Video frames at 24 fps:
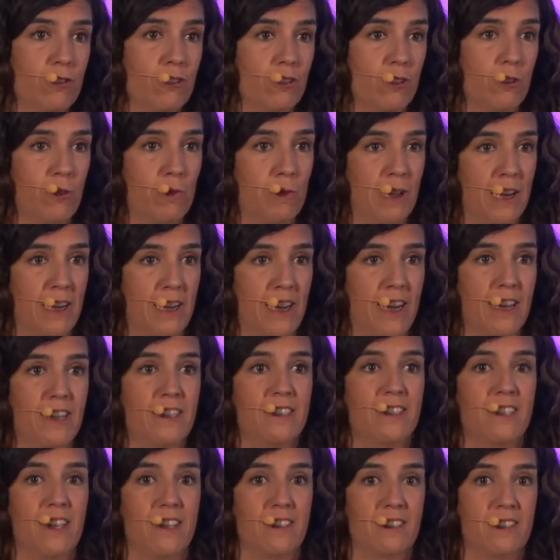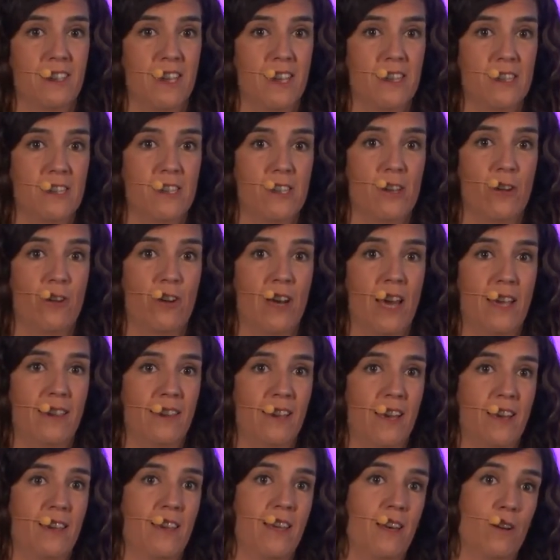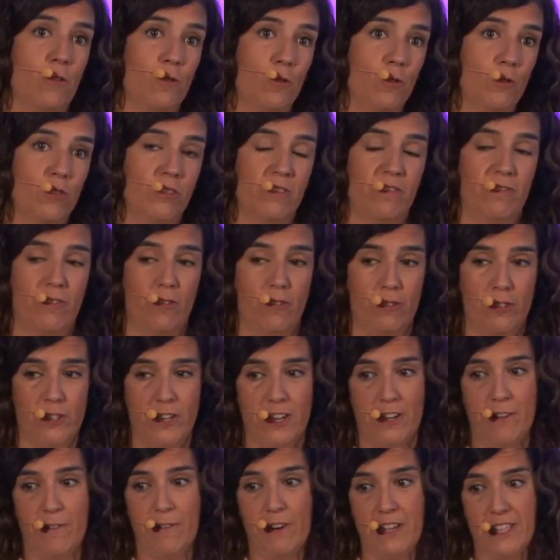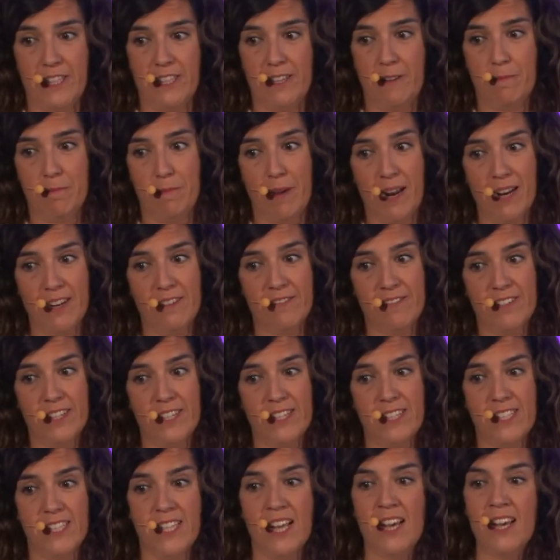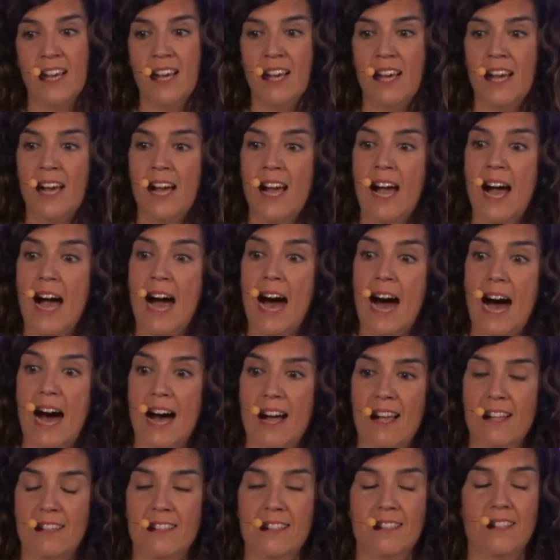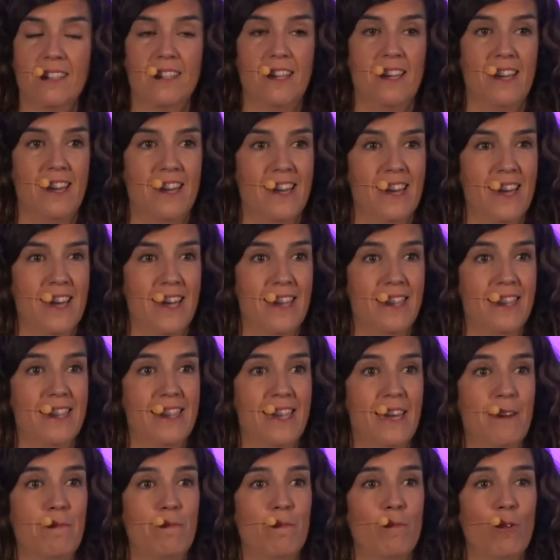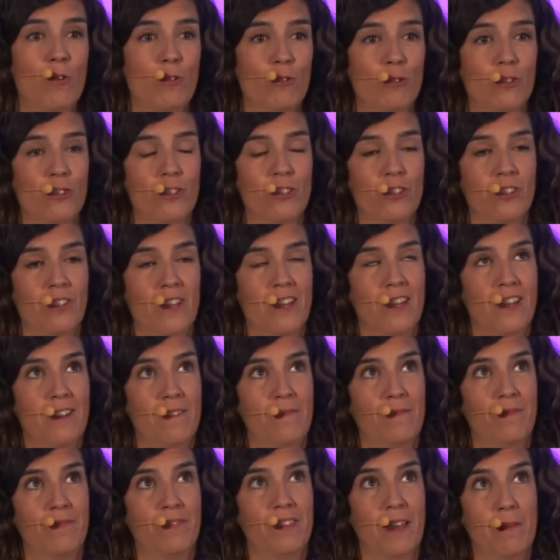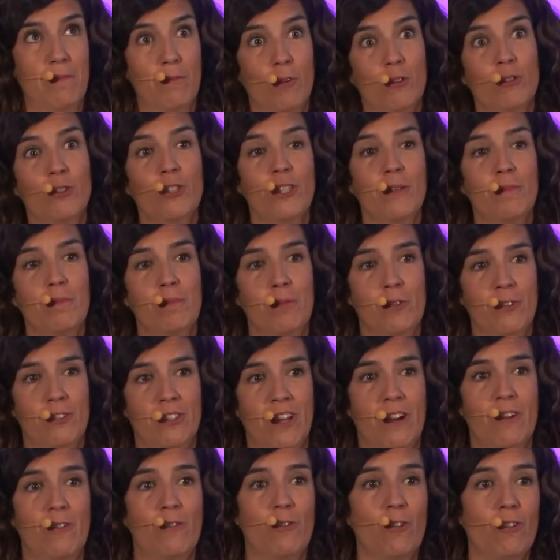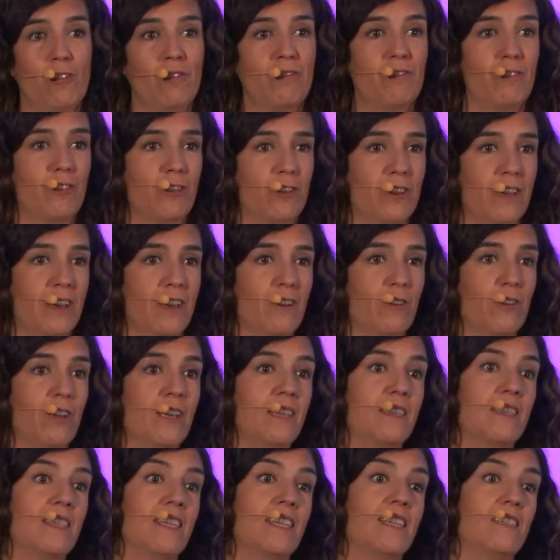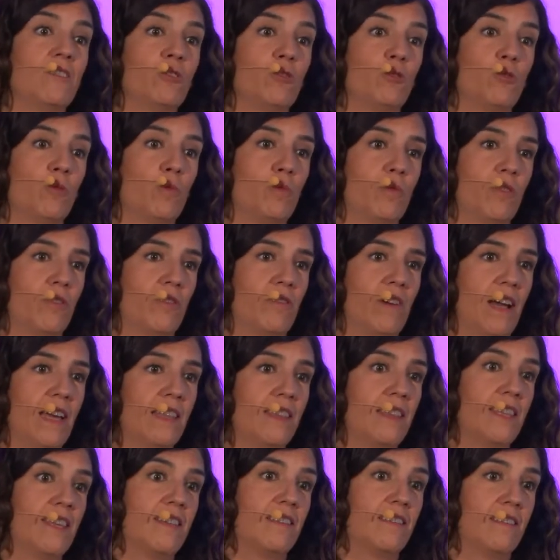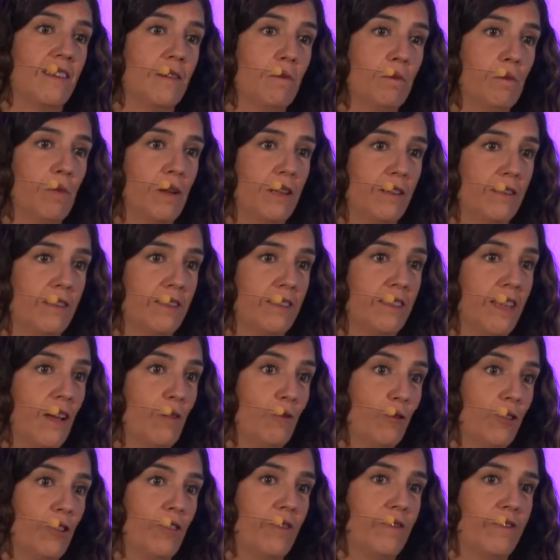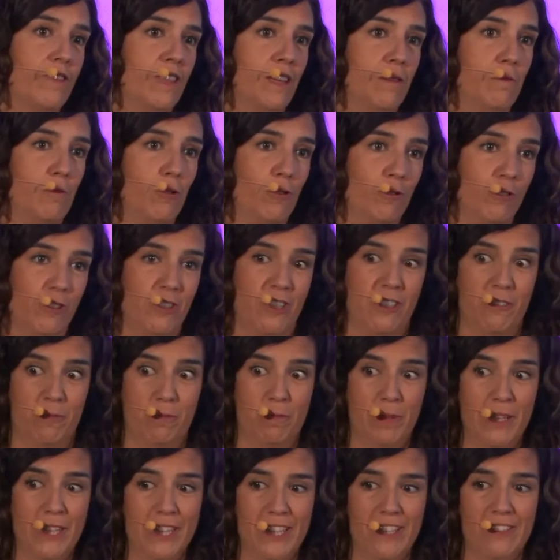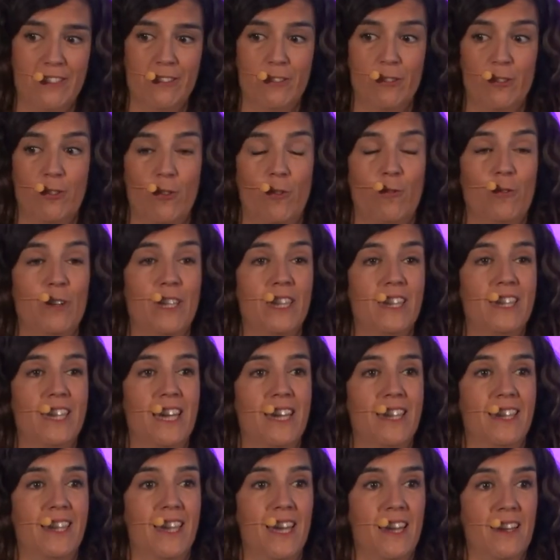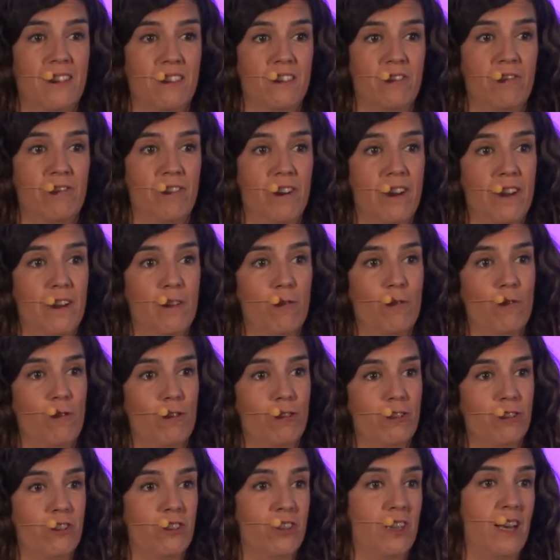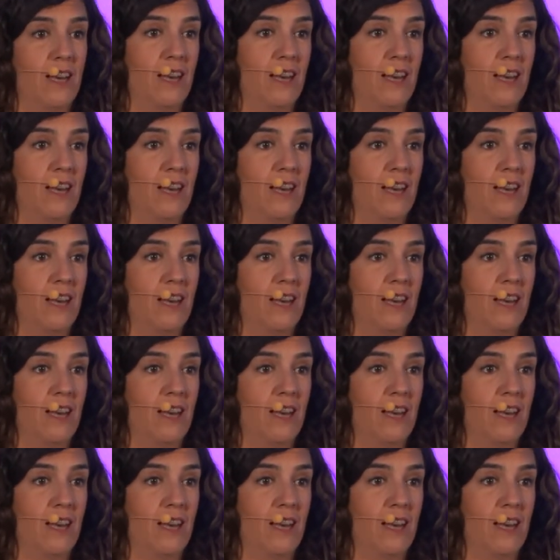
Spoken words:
Kubernetes extension under the hooks for generating manifest. And the most important goal for Dekorate is to provide the simplest out-of-the-box experience, so it detects frameworks